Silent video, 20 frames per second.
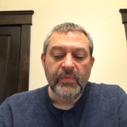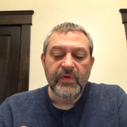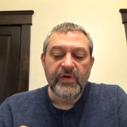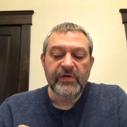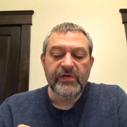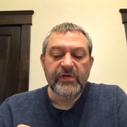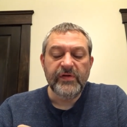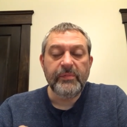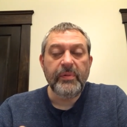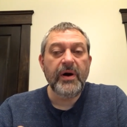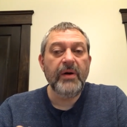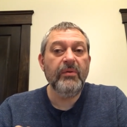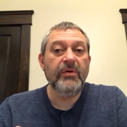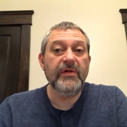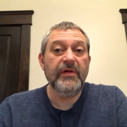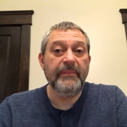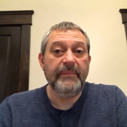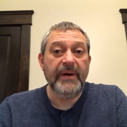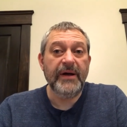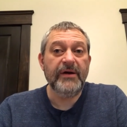This is probably
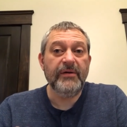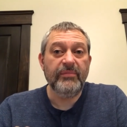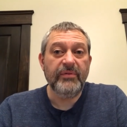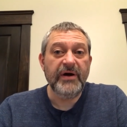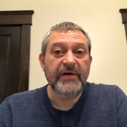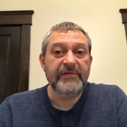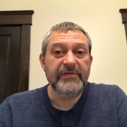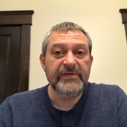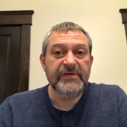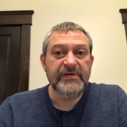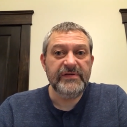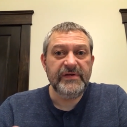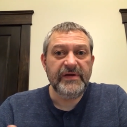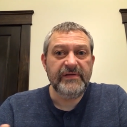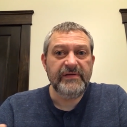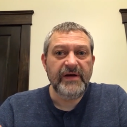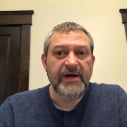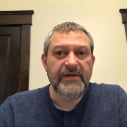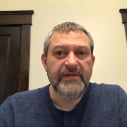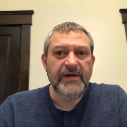one of the better breakfasts
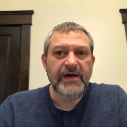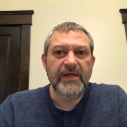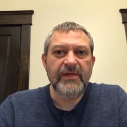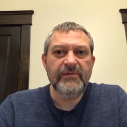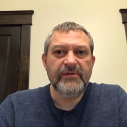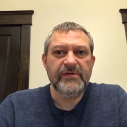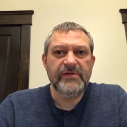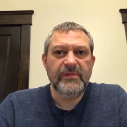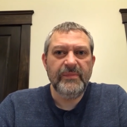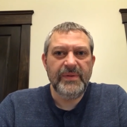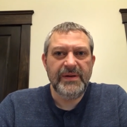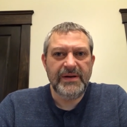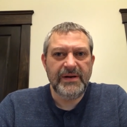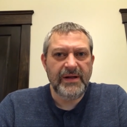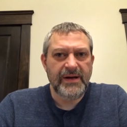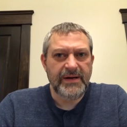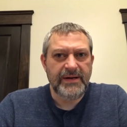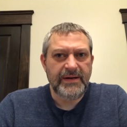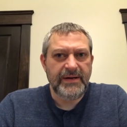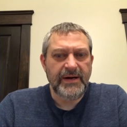I've had. The other ones have been
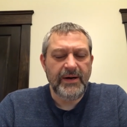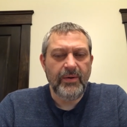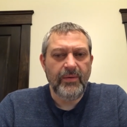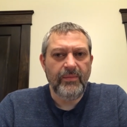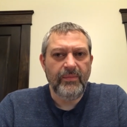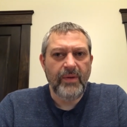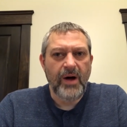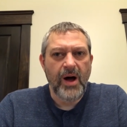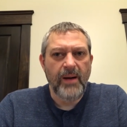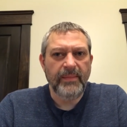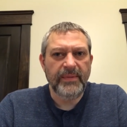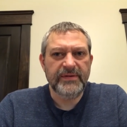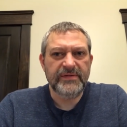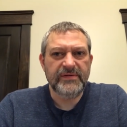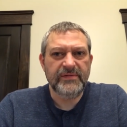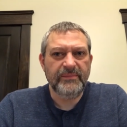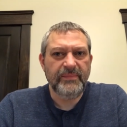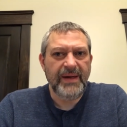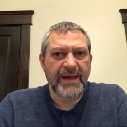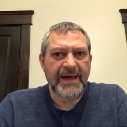like
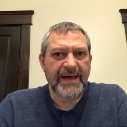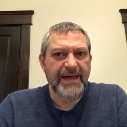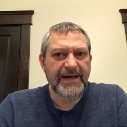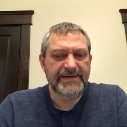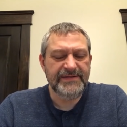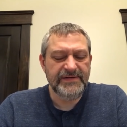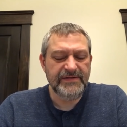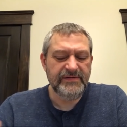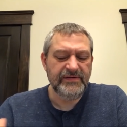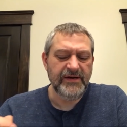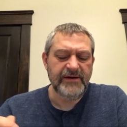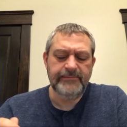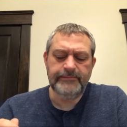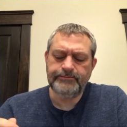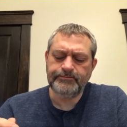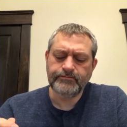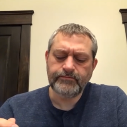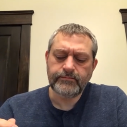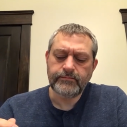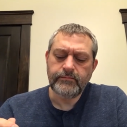omelets and pancakes and stuff.
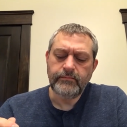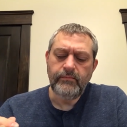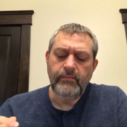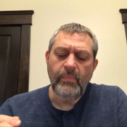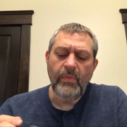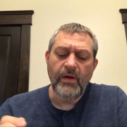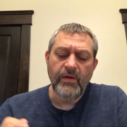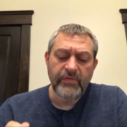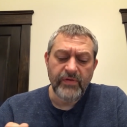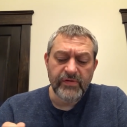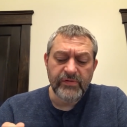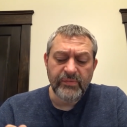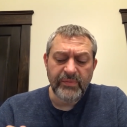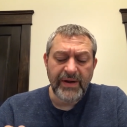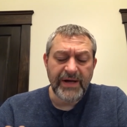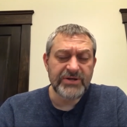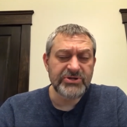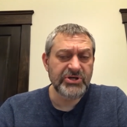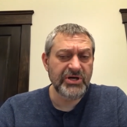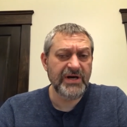This
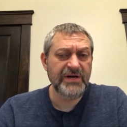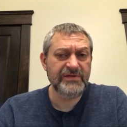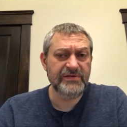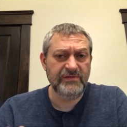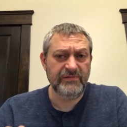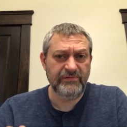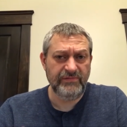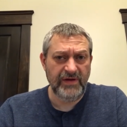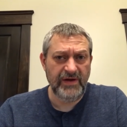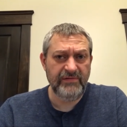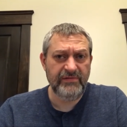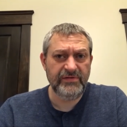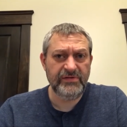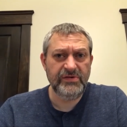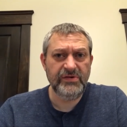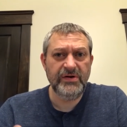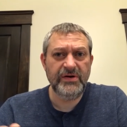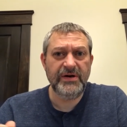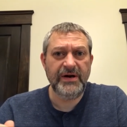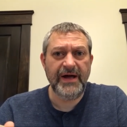one actually has some flavor
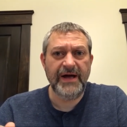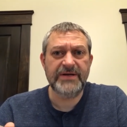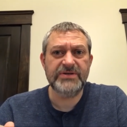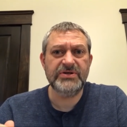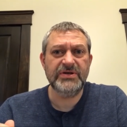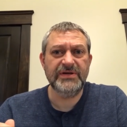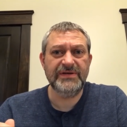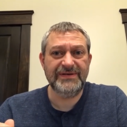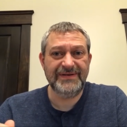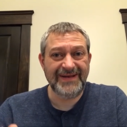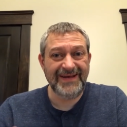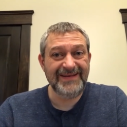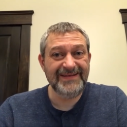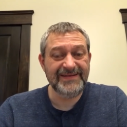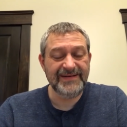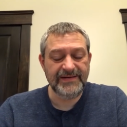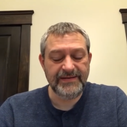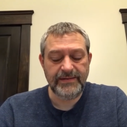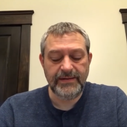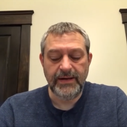to it. It actually is
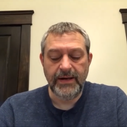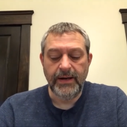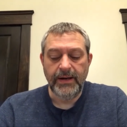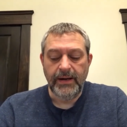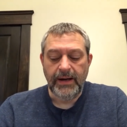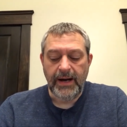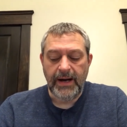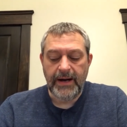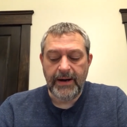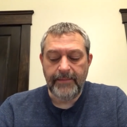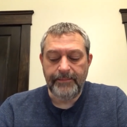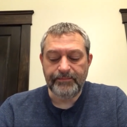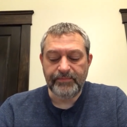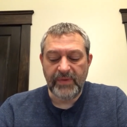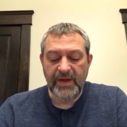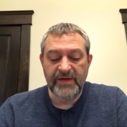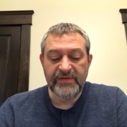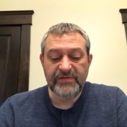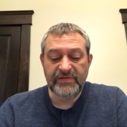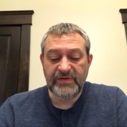decent.
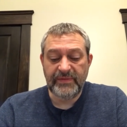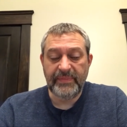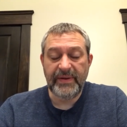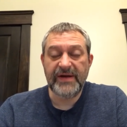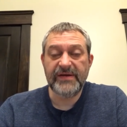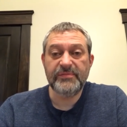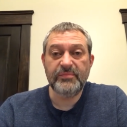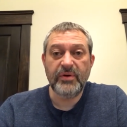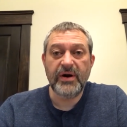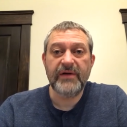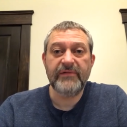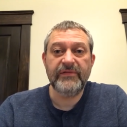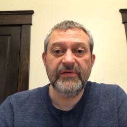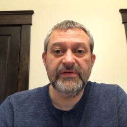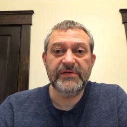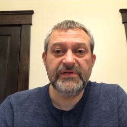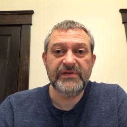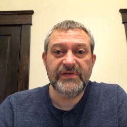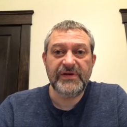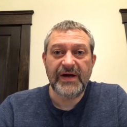Is it the best
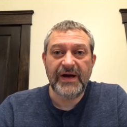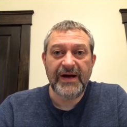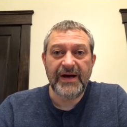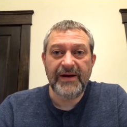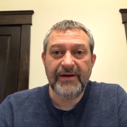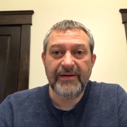breakfast